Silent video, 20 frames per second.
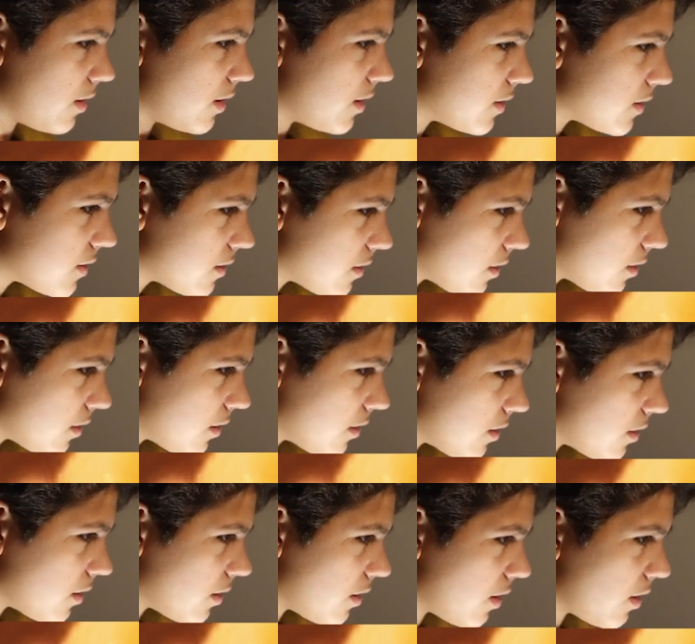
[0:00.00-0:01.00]
is there,
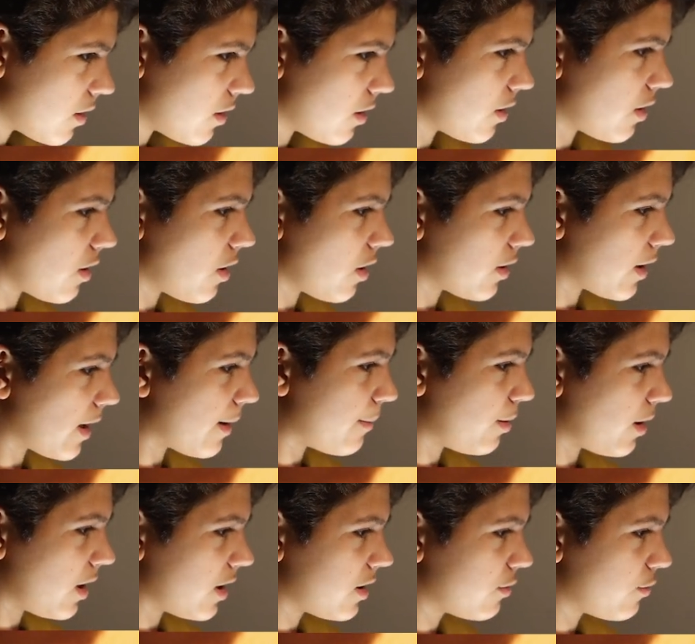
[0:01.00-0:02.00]
okay,
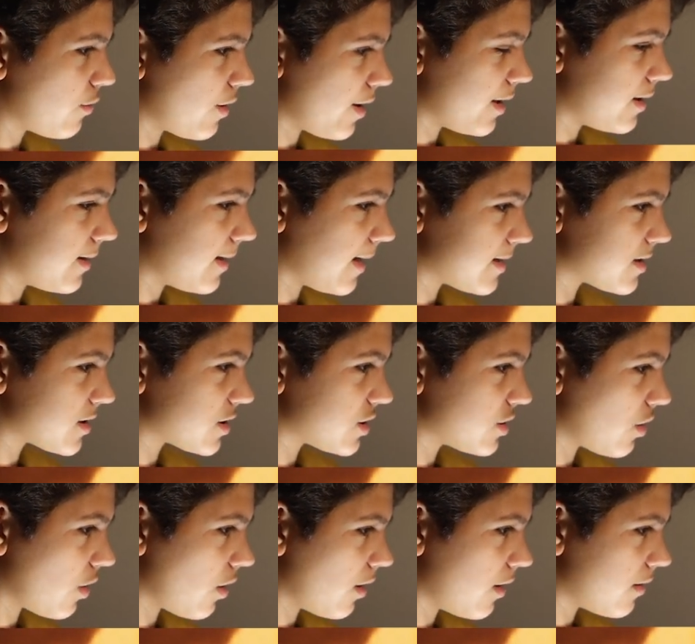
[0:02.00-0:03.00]
by the way, that's
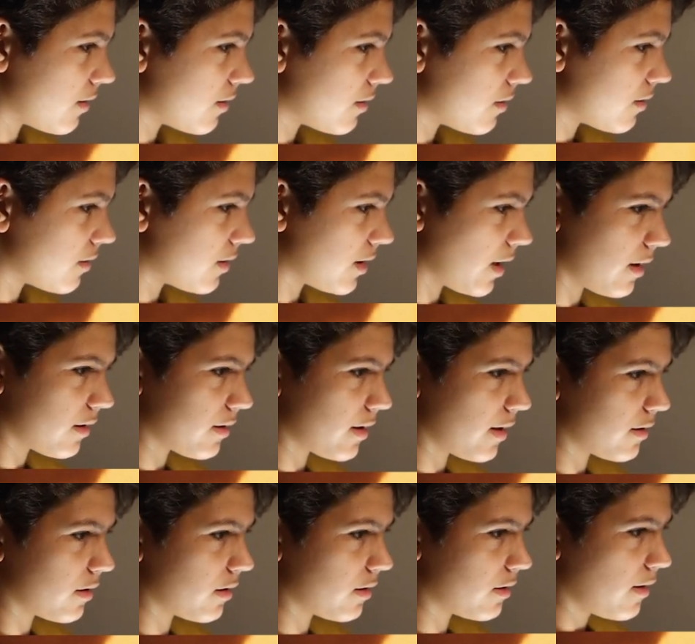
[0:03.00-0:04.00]
not, yeah,
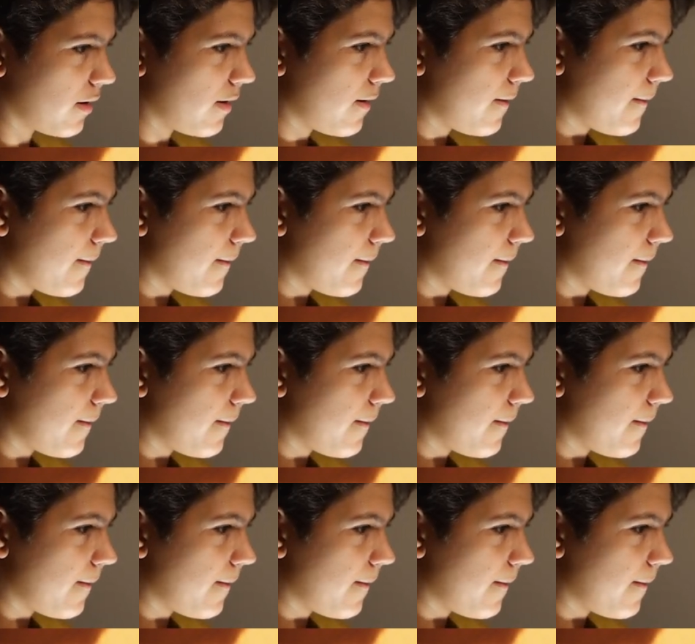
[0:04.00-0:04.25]
okay, good.